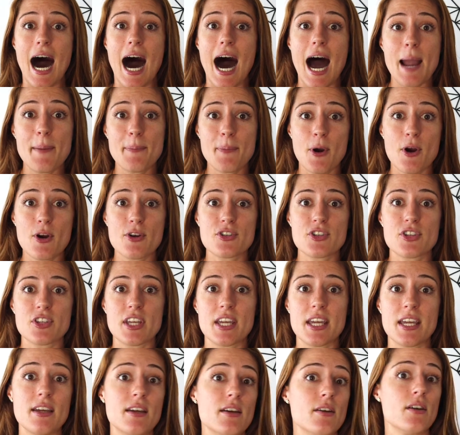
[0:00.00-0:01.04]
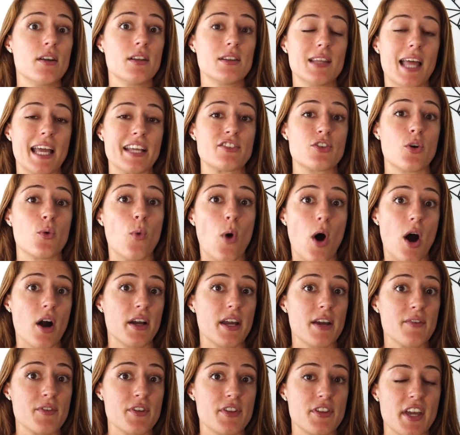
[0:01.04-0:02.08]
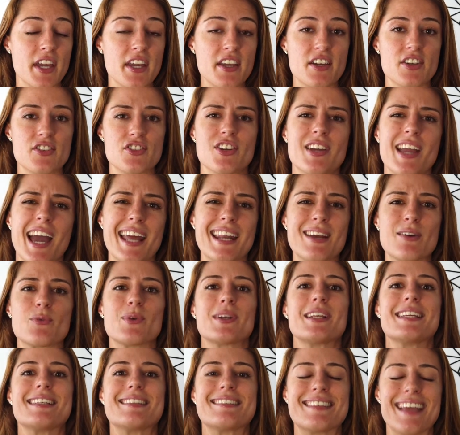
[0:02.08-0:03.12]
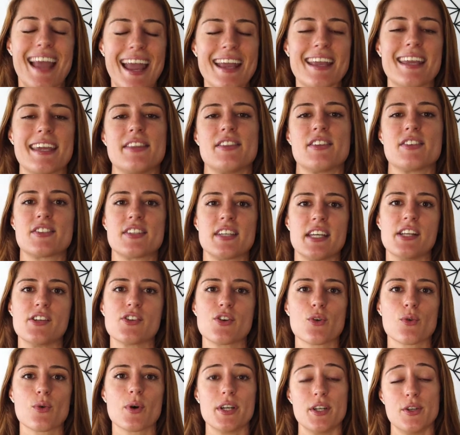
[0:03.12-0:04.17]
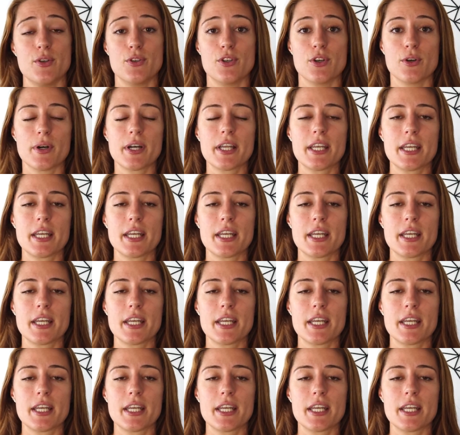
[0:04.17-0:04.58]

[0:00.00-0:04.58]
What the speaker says: I personally like to walk everything because you kind of really take in the scenery when you do